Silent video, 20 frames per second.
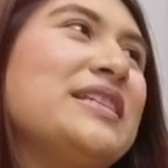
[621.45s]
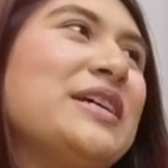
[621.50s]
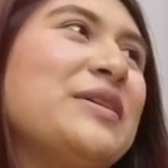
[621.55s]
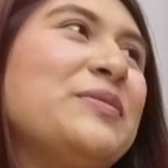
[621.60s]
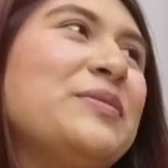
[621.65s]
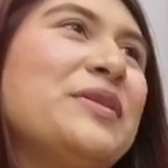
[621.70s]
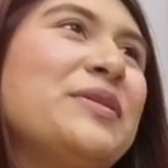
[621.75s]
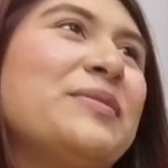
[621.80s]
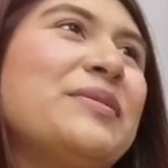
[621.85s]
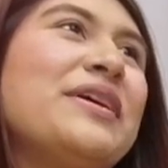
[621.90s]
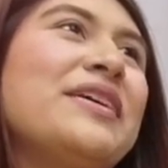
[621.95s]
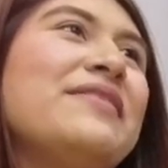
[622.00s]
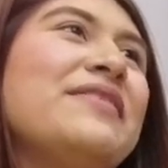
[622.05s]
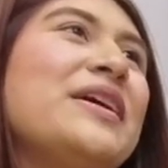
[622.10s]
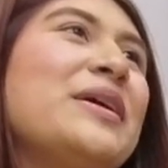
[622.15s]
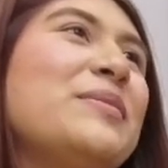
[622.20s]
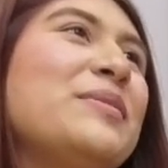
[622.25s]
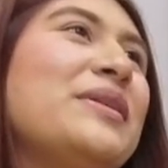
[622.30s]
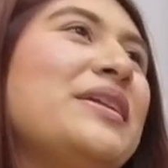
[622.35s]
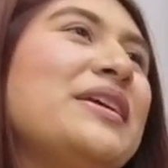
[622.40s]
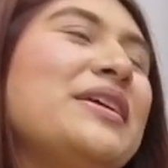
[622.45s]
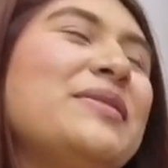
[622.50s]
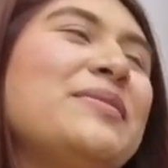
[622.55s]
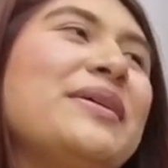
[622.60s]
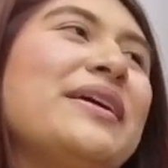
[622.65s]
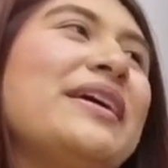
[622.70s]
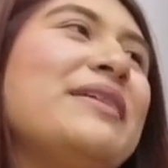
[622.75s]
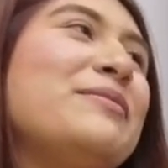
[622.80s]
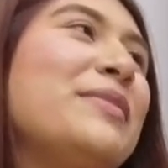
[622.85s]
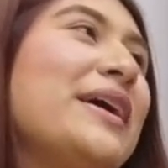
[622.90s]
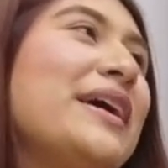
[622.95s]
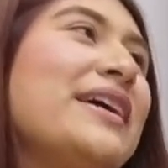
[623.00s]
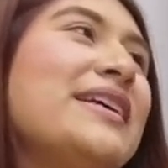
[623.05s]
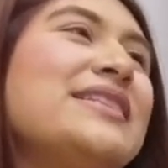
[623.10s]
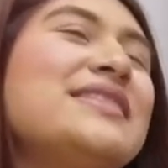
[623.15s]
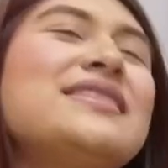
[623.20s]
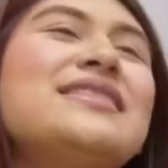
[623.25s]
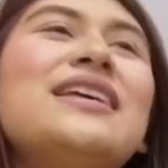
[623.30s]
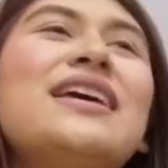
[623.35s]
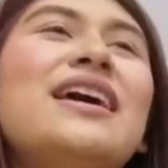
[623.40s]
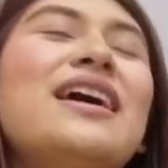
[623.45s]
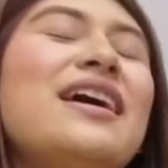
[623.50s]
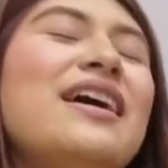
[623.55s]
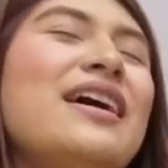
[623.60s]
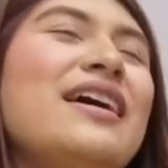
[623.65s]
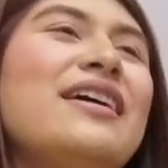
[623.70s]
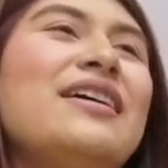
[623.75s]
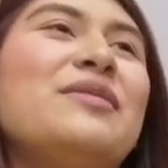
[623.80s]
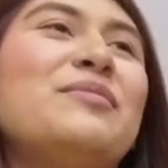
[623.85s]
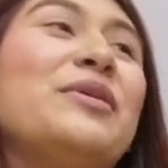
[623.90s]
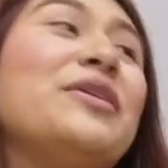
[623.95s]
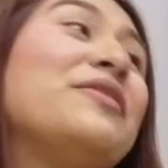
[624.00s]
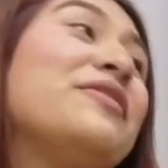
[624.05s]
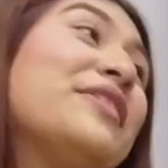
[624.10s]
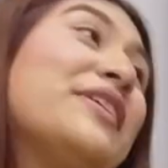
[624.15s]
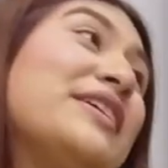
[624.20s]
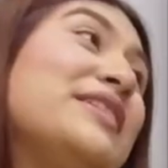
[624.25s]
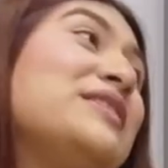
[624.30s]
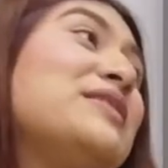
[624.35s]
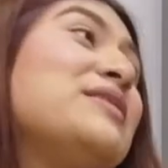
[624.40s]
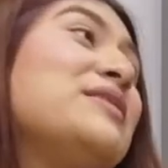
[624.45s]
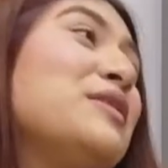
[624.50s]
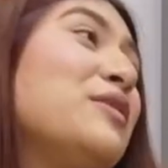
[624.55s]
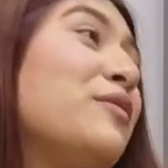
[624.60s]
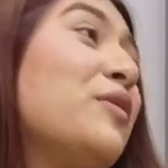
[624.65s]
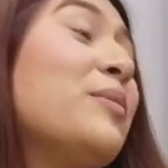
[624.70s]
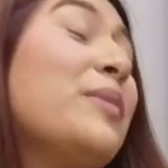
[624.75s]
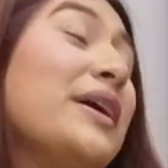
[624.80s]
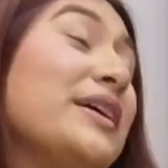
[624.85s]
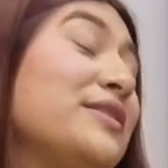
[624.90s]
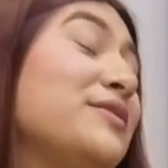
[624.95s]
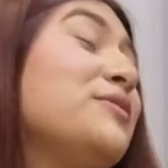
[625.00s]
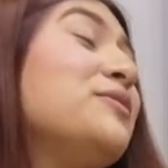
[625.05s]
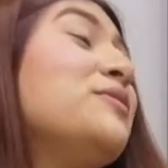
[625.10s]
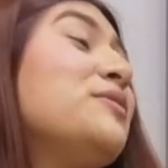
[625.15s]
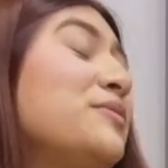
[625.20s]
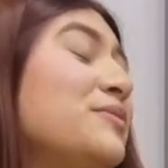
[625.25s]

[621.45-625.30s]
time with my family, my pets, and my friends from high school.